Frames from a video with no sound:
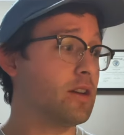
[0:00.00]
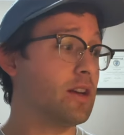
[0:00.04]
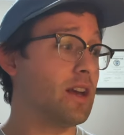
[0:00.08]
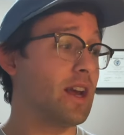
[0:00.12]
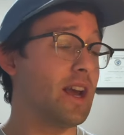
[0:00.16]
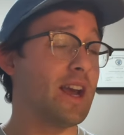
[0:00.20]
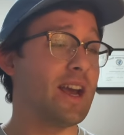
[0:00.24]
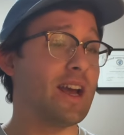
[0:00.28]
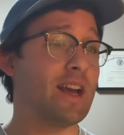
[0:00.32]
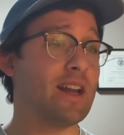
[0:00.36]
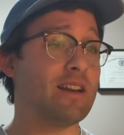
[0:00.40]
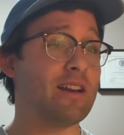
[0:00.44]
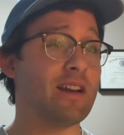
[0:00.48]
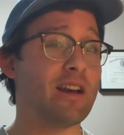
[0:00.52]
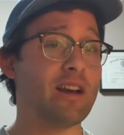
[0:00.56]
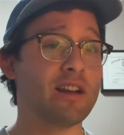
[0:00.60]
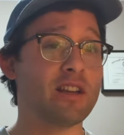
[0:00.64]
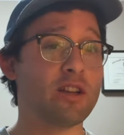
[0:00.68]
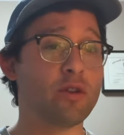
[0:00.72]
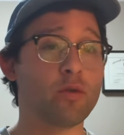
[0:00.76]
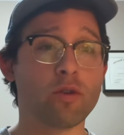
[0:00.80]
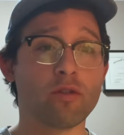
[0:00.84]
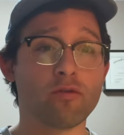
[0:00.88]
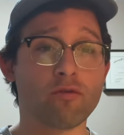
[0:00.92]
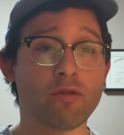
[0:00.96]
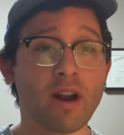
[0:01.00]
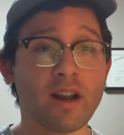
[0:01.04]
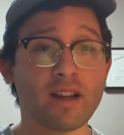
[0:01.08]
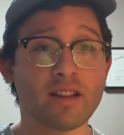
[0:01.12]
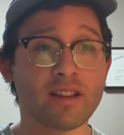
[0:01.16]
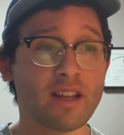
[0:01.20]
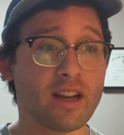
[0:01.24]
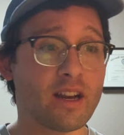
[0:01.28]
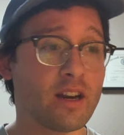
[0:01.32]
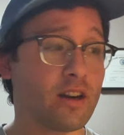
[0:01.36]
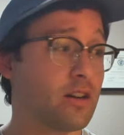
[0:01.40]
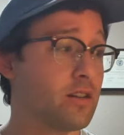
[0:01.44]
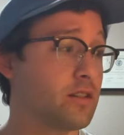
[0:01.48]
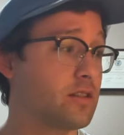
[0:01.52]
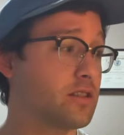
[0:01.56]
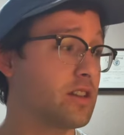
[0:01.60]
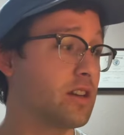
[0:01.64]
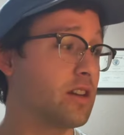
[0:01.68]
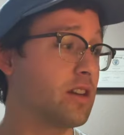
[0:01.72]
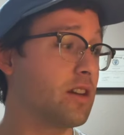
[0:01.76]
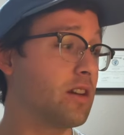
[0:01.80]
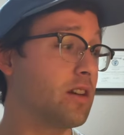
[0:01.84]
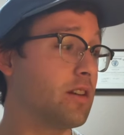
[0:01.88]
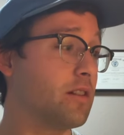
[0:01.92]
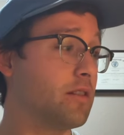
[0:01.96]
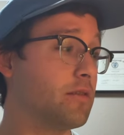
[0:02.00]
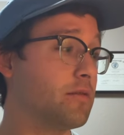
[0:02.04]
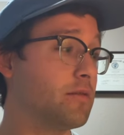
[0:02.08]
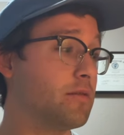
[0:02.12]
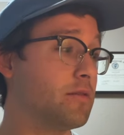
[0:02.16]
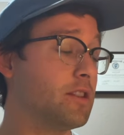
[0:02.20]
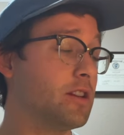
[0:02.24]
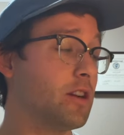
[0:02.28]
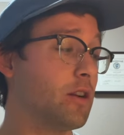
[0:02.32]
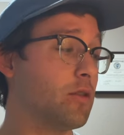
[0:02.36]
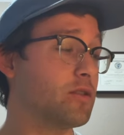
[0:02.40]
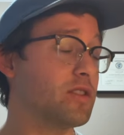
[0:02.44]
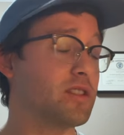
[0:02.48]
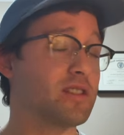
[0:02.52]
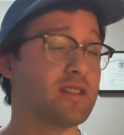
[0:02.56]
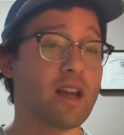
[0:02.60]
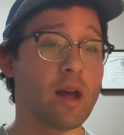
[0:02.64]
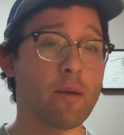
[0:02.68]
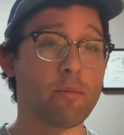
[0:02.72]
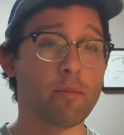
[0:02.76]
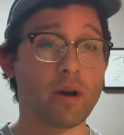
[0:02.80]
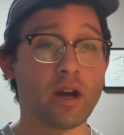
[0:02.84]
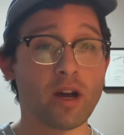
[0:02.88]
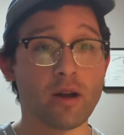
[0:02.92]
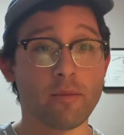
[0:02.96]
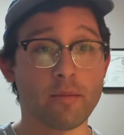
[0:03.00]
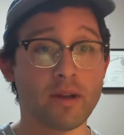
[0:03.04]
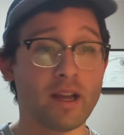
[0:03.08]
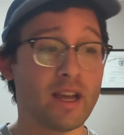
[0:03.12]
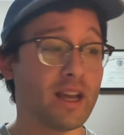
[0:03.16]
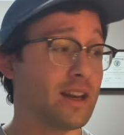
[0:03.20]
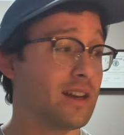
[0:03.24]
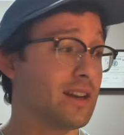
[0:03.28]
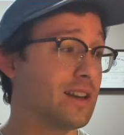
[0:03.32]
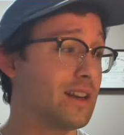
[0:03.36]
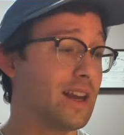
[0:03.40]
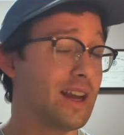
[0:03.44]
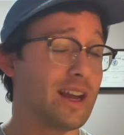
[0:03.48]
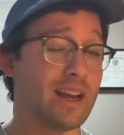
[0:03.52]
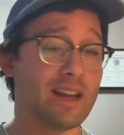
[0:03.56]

and you were right there to, you know, step up and